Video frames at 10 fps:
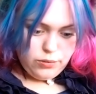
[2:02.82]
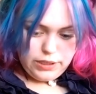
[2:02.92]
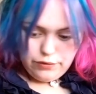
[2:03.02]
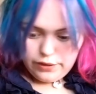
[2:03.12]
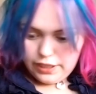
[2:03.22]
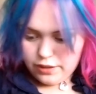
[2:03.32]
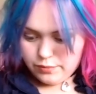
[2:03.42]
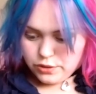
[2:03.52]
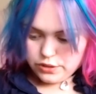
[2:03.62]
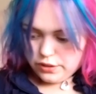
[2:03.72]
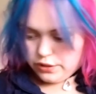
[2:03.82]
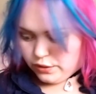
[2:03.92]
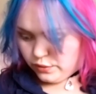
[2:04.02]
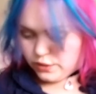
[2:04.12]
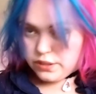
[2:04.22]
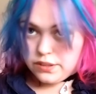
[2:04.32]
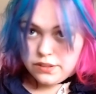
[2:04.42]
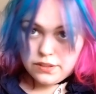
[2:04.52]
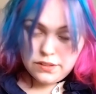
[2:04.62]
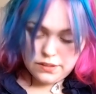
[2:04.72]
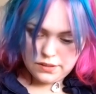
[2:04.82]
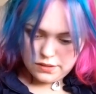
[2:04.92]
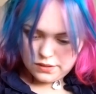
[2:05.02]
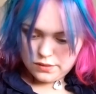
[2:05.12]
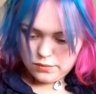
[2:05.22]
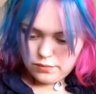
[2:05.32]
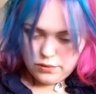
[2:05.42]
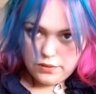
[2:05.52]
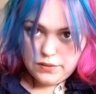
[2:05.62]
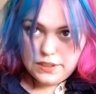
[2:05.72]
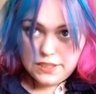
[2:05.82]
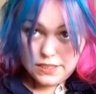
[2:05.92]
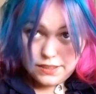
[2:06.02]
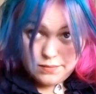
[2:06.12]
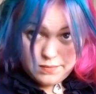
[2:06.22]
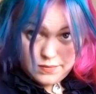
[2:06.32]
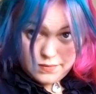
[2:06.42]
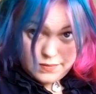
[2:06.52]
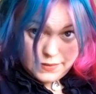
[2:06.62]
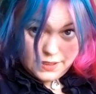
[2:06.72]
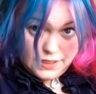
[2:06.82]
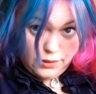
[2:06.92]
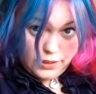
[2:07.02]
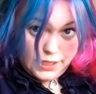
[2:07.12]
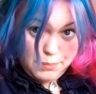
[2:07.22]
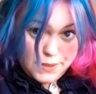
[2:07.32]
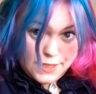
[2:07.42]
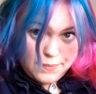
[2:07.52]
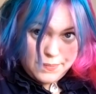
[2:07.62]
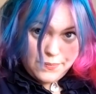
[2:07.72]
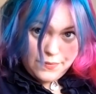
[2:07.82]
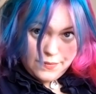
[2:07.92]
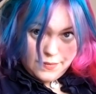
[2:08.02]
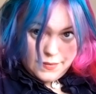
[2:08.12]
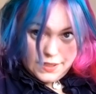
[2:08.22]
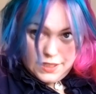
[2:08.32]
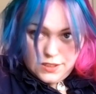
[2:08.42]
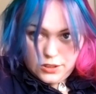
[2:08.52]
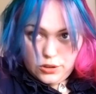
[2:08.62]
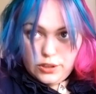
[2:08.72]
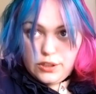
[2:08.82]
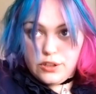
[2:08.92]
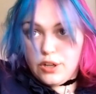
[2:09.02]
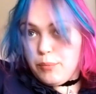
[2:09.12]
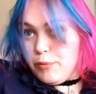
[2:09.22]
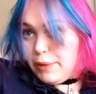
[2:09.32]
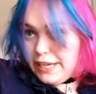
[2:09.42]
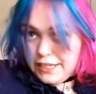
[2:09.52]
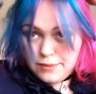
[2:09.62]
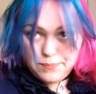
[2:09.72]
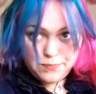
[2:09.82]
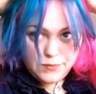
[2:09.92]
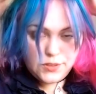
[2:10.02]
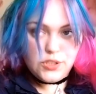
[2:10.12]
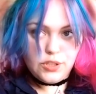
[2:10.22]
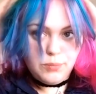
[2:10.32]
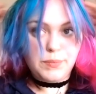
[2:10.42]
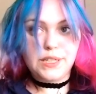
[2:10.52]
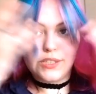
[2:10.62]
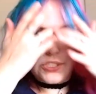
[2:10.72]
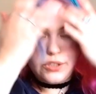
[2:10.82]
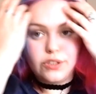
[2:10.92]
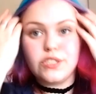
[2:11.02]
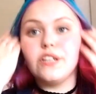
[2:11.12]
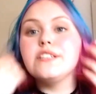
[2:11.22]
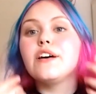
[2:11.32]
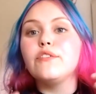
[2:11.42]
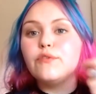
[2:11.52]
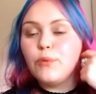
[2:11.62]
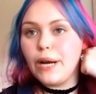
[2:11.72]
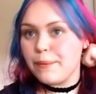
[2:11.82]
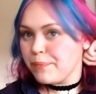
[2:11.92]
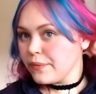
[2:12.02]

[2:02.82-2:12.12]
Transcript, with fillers: way for now. I'm just going to use one of these little clips and secure that on top of my head, so make sure it's nice out of the way.